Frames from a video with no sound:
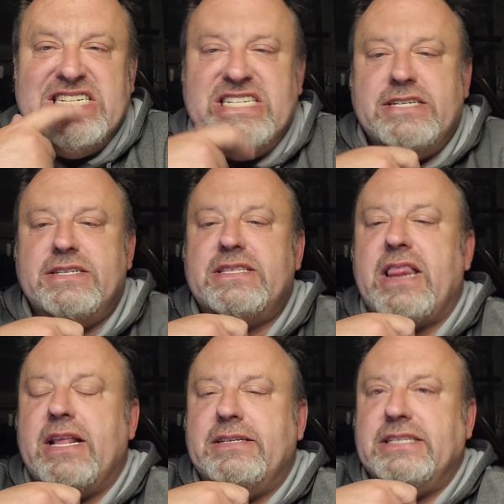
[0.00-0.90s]

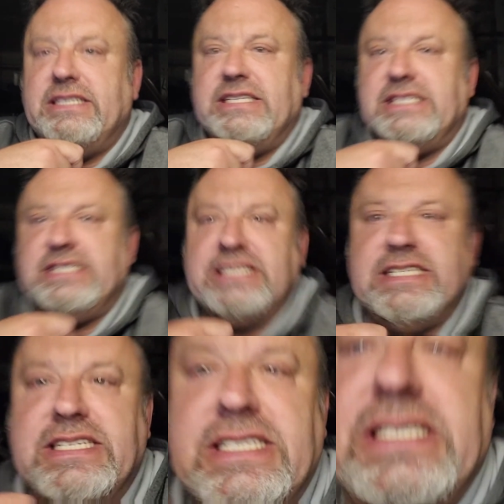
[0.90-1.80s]

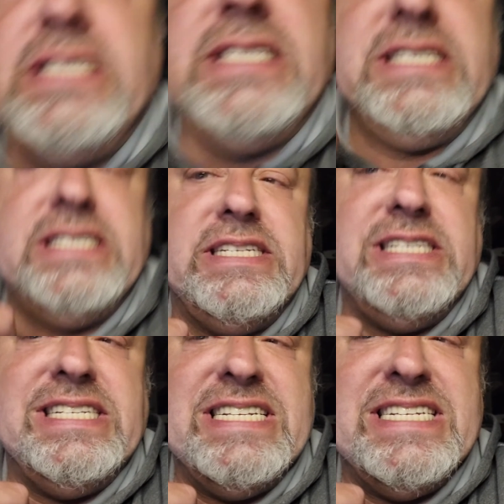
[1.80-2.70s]

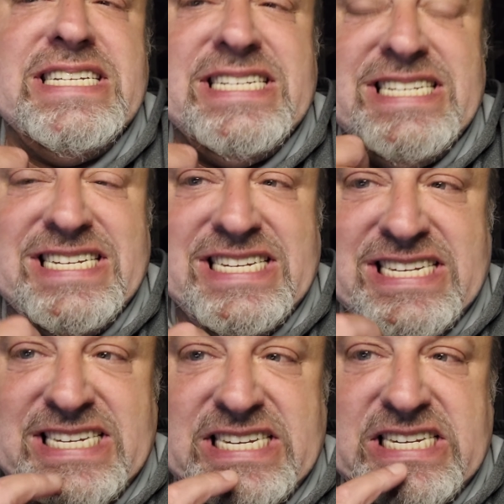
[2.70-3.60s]

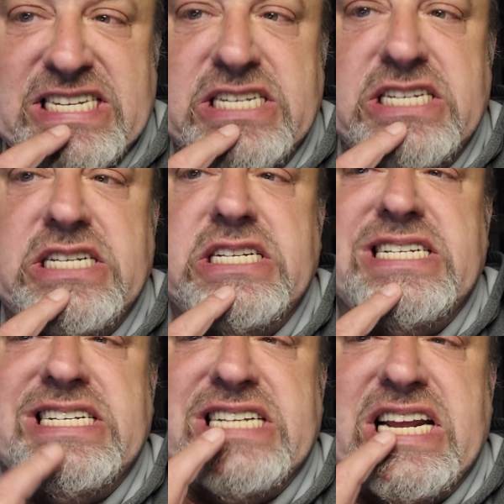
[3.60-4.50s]

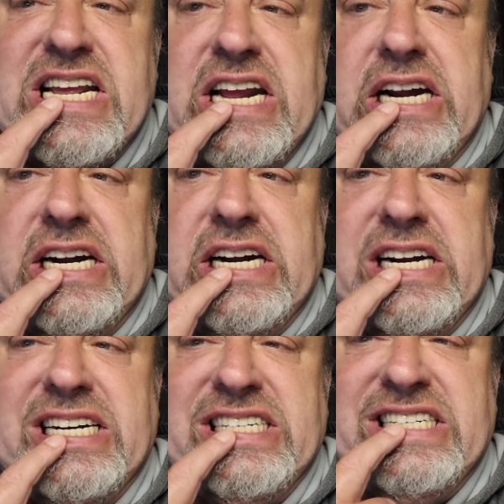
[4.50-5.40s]

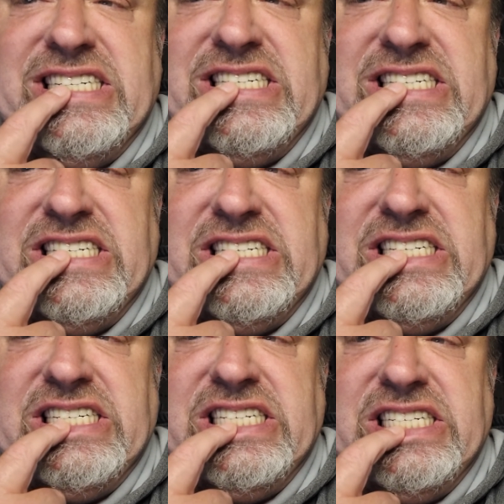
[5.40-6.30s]

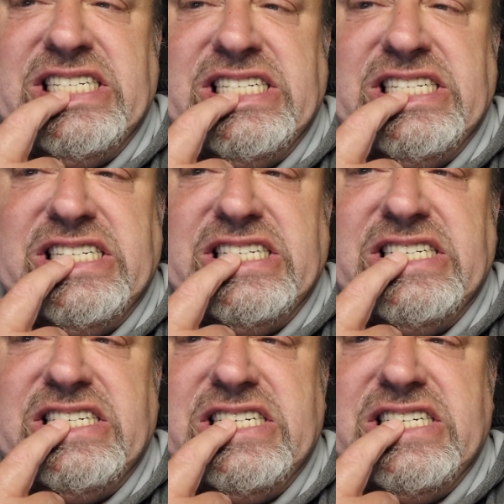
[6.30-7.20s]

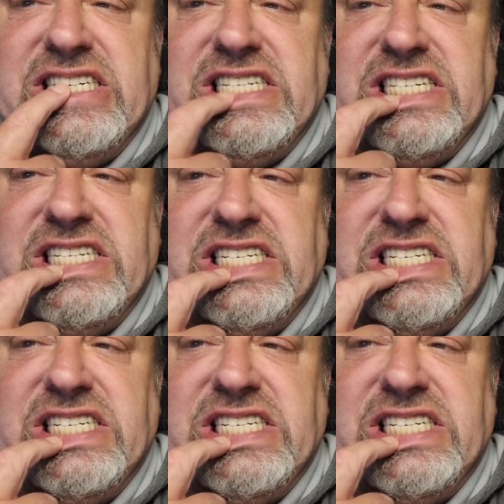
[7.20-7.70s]
(no one is talking)